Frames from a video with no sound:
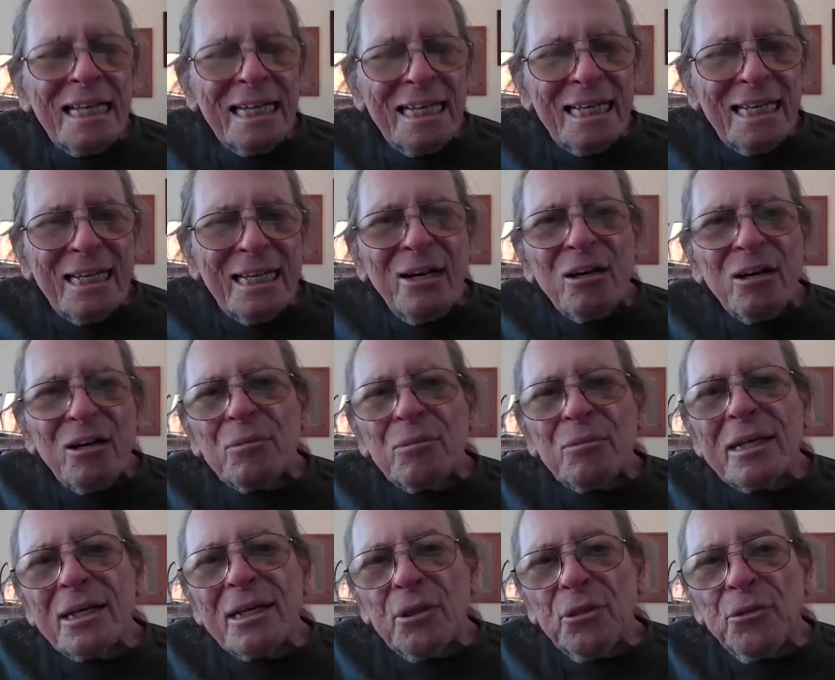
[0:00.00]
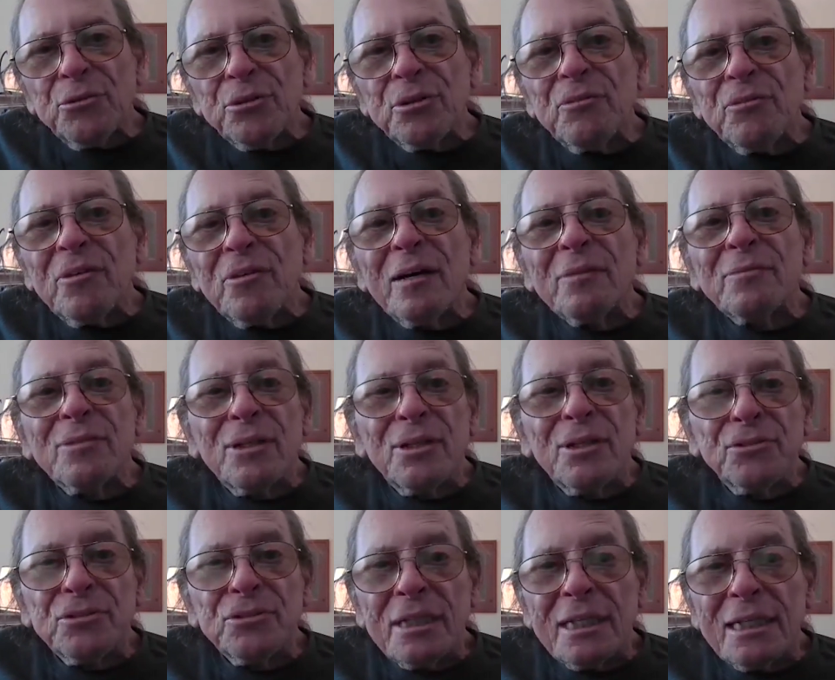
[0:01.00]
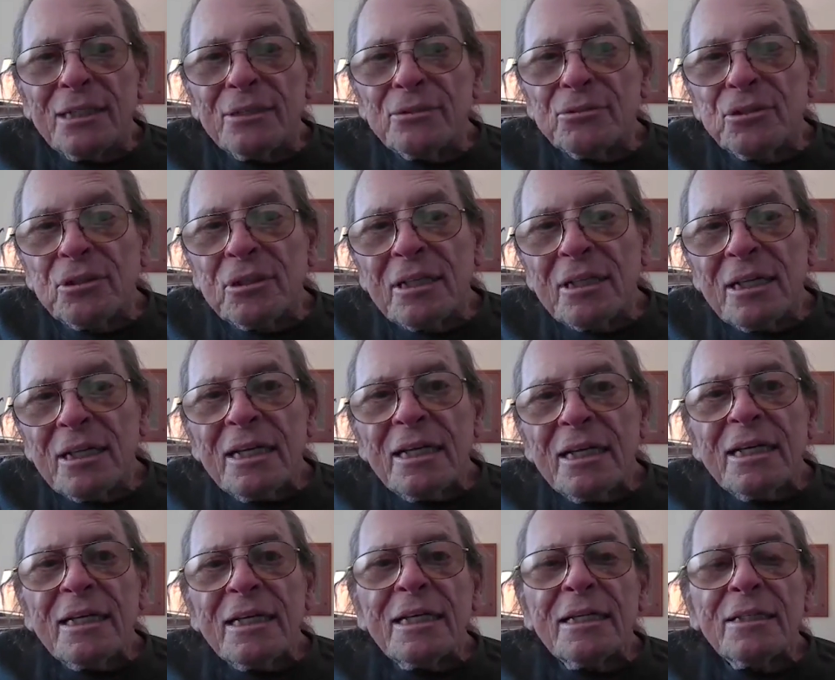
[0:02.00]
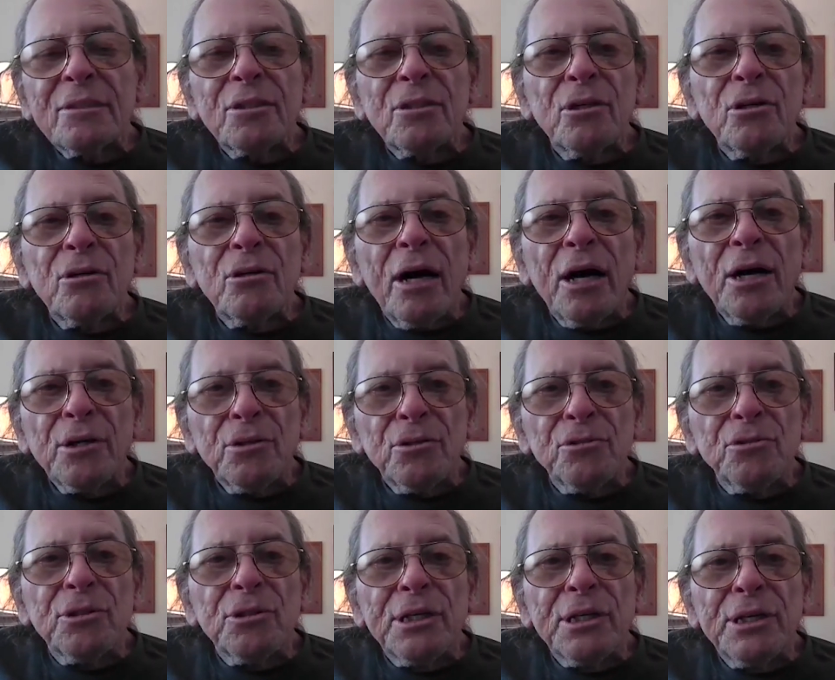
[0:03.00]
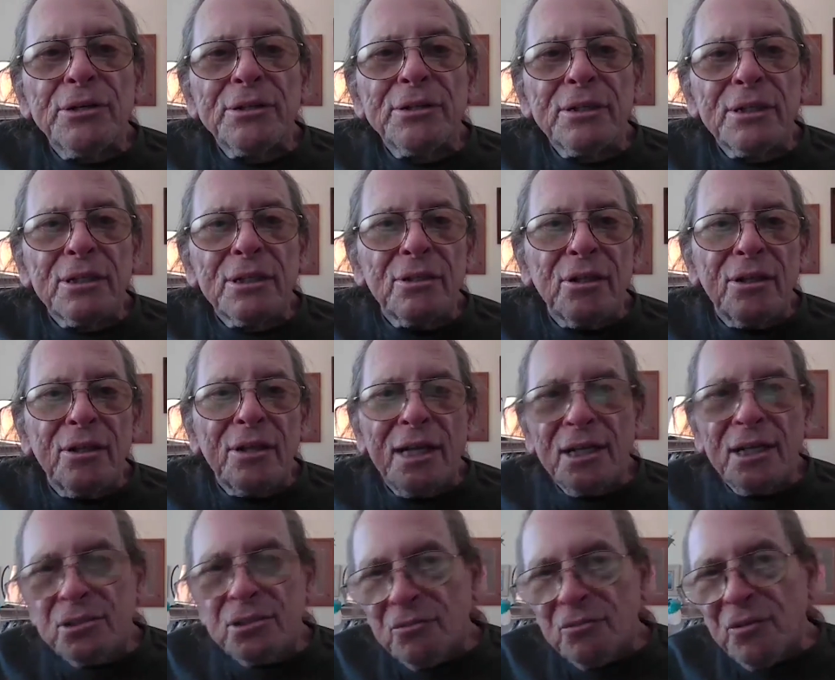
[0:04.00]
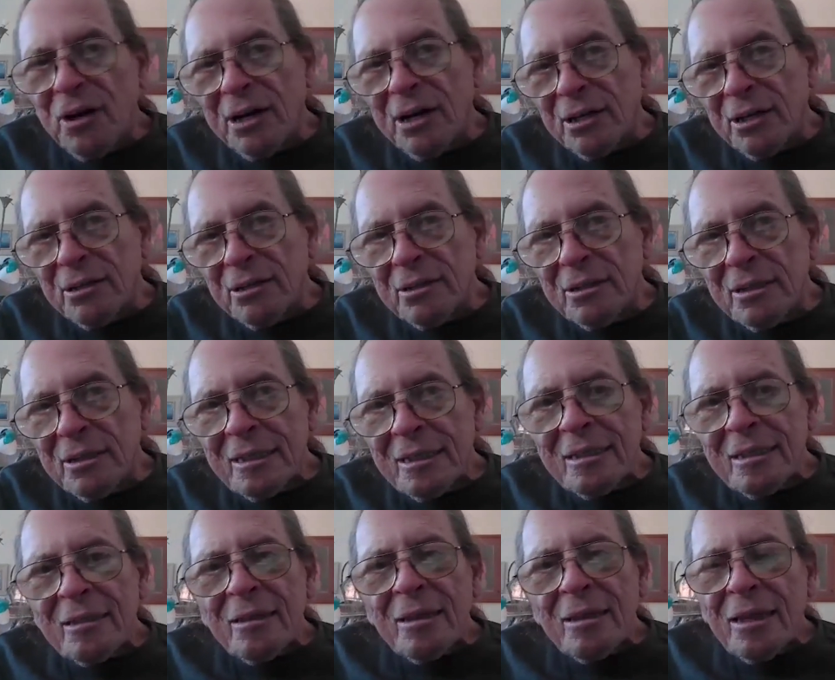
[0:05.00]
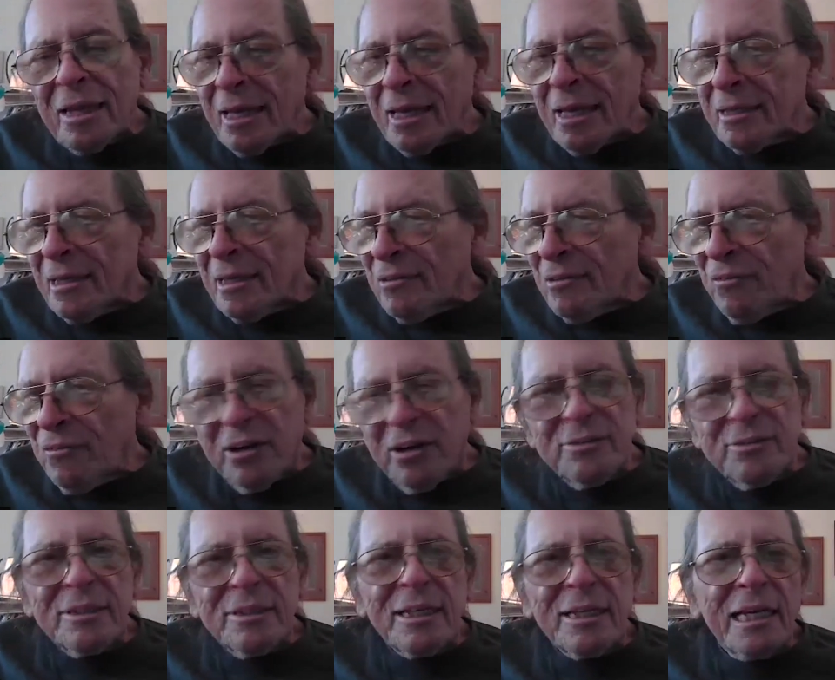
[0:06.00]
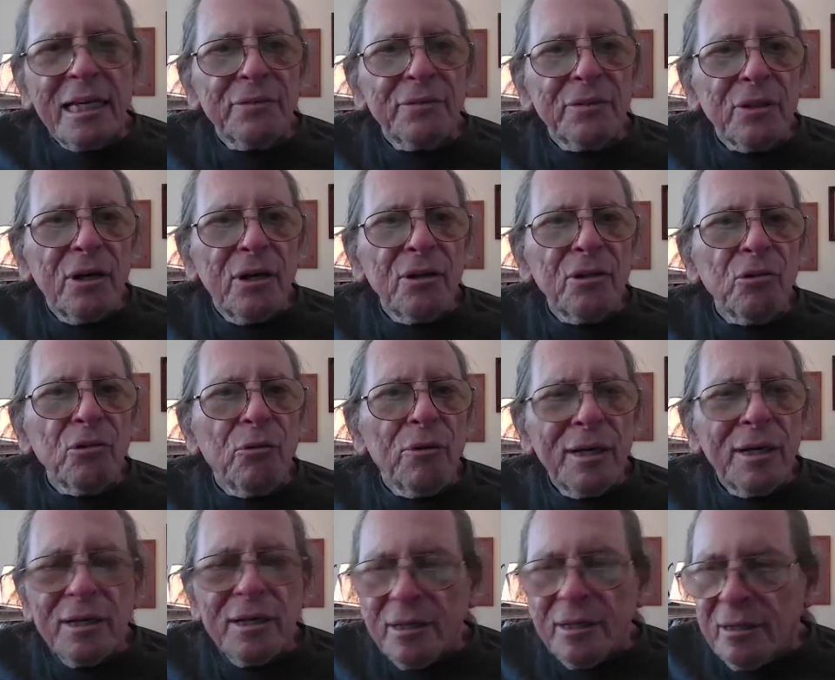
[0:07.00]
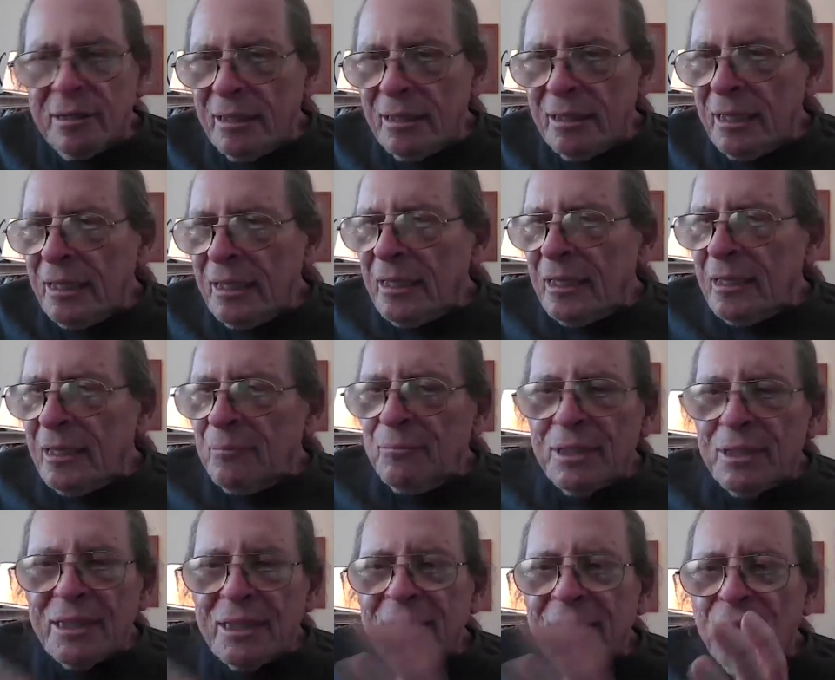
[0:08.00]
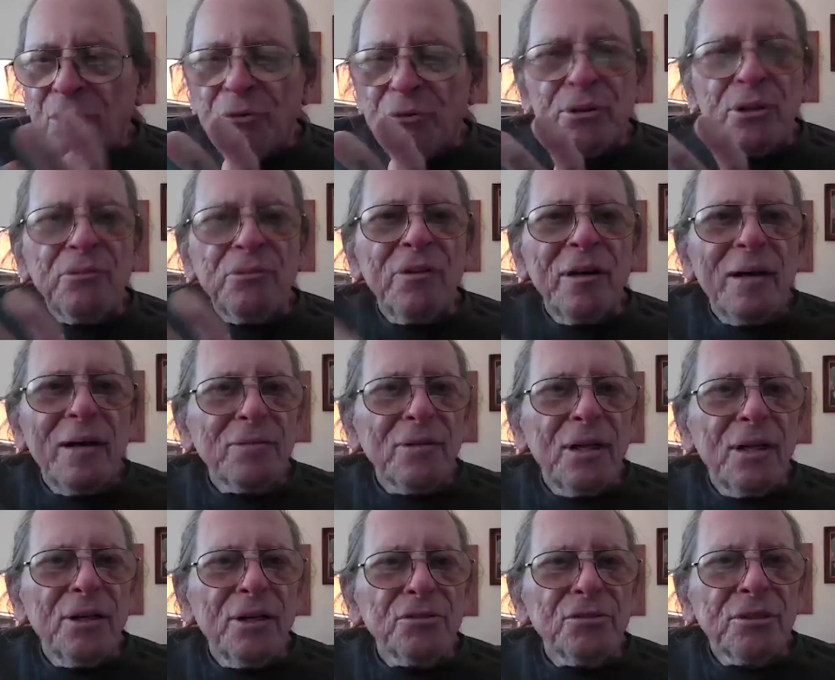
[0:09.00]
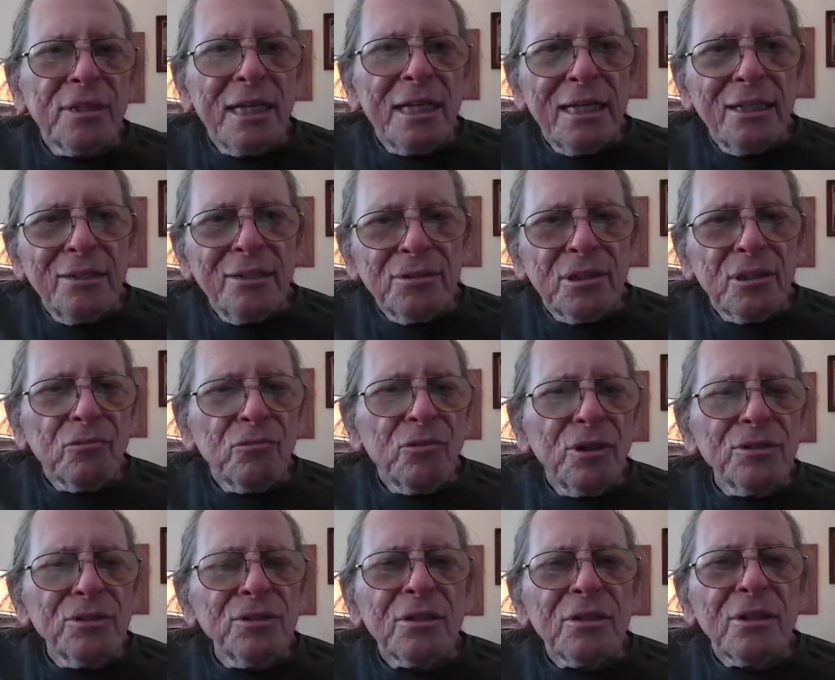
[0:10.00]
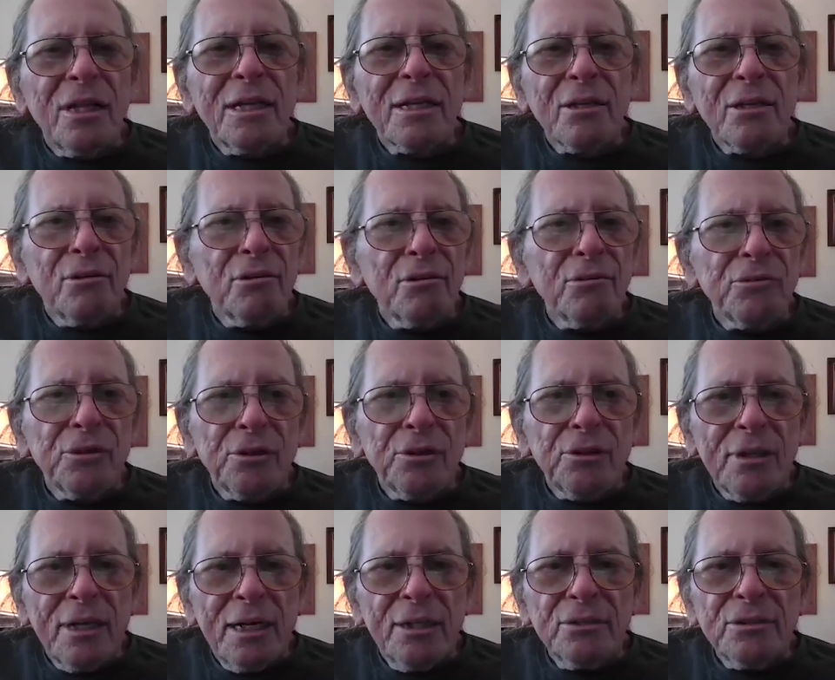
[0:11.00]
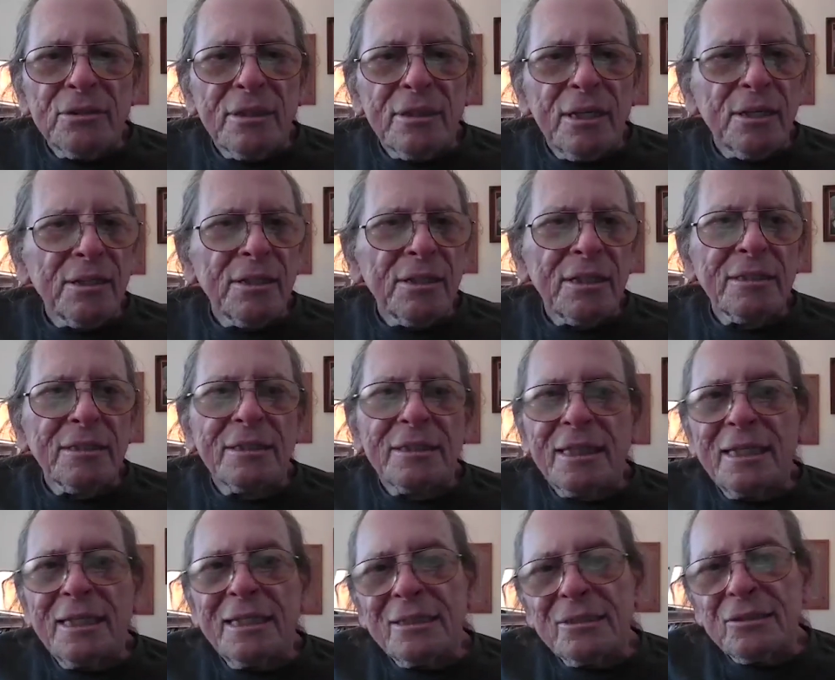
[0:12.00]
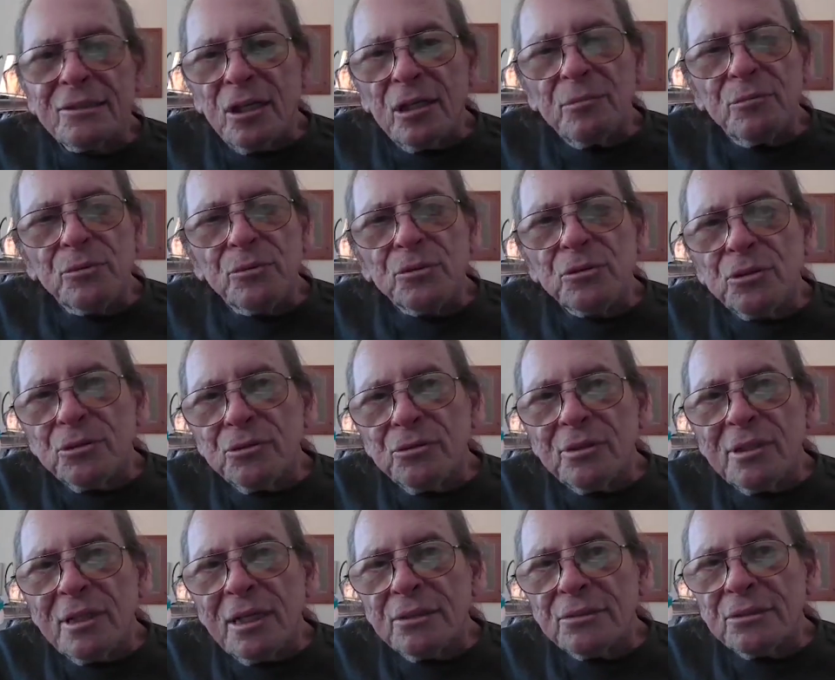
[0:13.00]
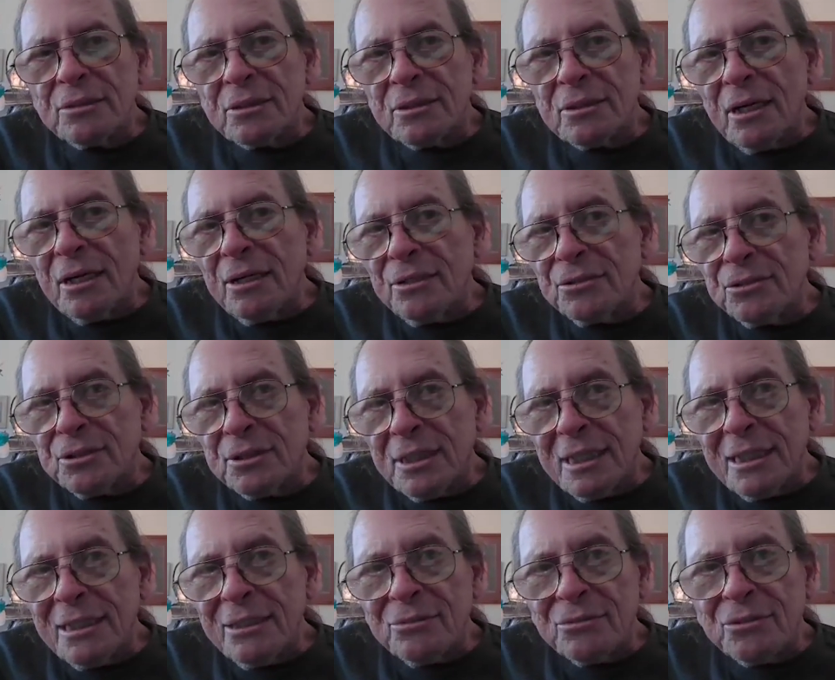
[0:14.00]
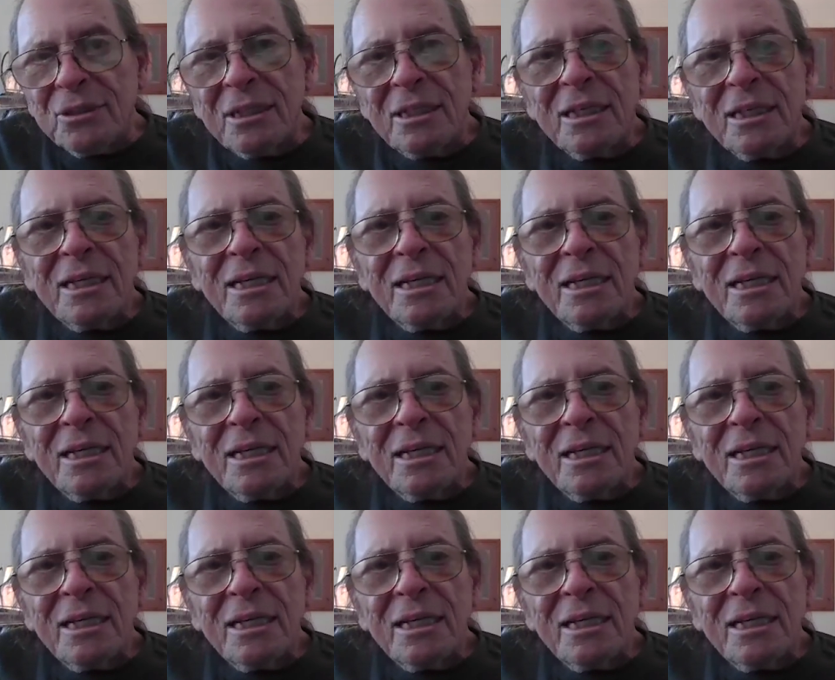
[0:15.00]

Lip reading: economy at $35 an ounce. And so I used to carry a little glass vial, and I finally gave it all away. $35 an ounce. It wasn't like over $1,000. I think today it's almost $2,000 an ounce. Yeah.